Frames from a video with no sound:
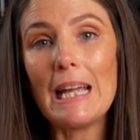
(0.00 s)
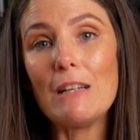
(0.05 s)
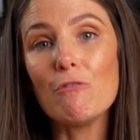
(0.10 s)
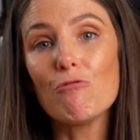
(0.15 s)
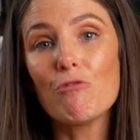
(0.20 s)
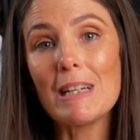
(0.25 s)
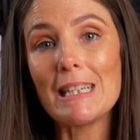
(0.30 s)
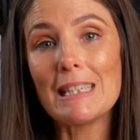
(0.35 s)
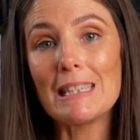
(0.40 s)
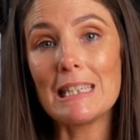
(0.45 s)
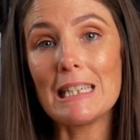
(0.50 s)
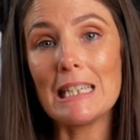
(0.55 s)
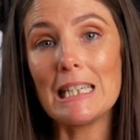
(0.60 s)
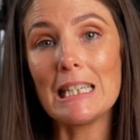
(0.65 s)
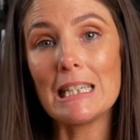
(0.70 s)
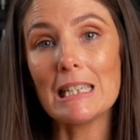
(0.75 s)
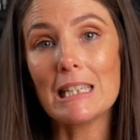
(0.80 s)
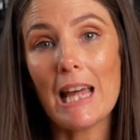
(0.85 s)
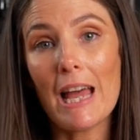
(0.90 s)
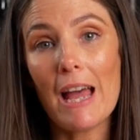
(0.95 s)
In recent
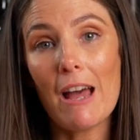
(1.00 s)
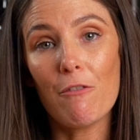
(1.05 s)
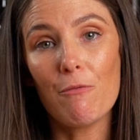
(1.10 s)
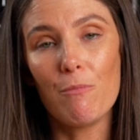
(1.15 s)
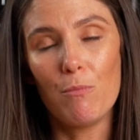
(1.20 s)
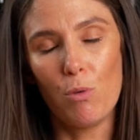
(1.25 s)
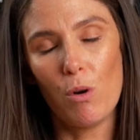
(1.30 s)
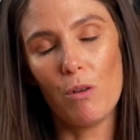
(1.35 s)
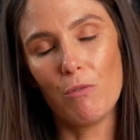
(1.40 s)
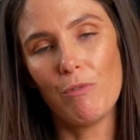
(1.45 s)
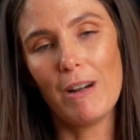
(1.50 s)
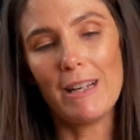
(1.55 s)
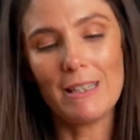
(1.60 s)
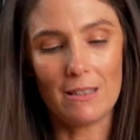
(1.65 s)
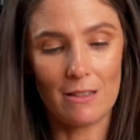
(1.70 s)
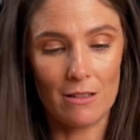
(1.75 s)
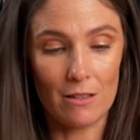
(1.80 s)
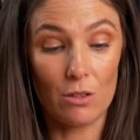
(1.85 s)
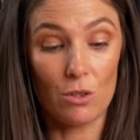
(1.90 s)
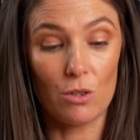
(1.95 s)
years, they have,
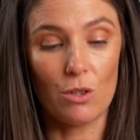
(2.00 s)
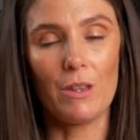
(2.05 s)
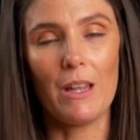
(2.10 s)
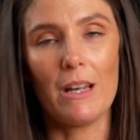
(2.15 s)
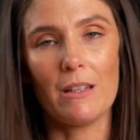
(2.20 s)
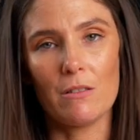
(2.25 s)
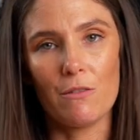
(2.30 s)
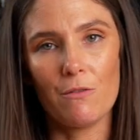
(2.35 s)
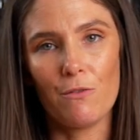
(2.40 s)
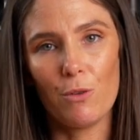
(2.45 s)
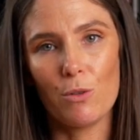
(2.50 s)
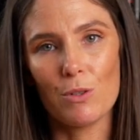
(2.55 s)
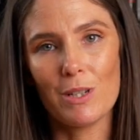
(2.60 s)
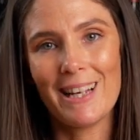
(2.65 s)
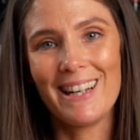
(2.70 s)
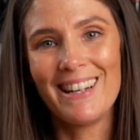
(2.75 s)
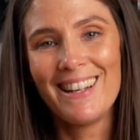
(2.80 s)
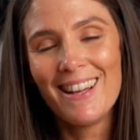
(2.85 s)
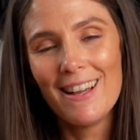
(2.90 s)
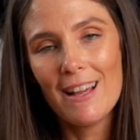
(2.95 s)
this is
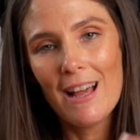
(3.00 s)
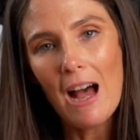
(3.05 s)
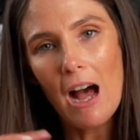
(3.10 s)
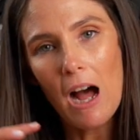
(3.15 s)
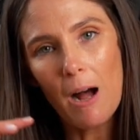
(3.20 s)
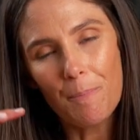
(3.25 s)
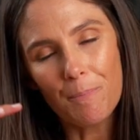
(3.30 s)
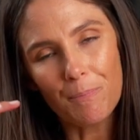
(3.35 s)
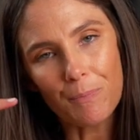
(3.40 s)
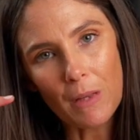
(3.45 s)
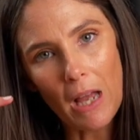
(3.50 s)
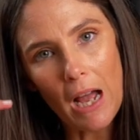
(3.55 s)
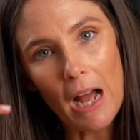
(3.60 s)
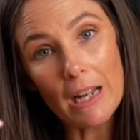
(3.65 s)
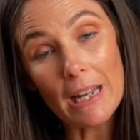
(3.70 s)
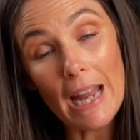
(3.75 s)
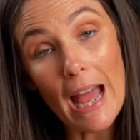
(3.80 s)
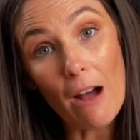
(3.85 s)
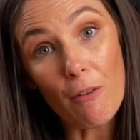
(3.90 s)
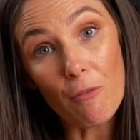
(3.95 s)
2014, are
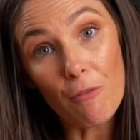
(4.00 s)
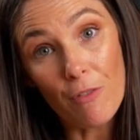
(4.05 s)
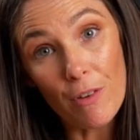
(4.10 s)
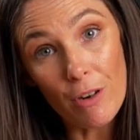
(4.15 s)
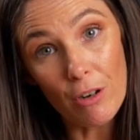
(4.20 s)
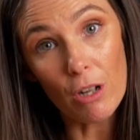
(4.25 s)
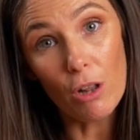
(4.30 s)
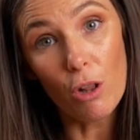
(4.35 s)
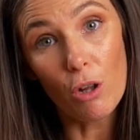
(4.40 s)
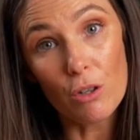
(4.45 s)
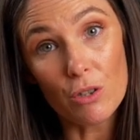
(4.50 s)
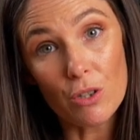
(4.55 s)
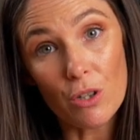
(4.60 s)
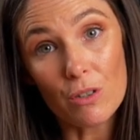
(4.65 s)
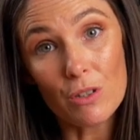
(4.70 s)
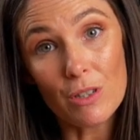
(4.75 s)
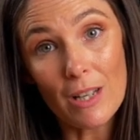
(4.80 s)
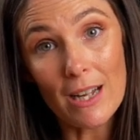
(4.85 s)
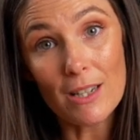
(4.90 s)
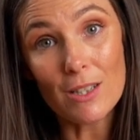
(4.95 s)
now very low
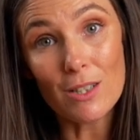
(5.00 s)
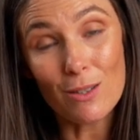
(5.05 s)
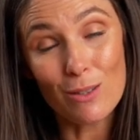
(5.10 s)
dosage.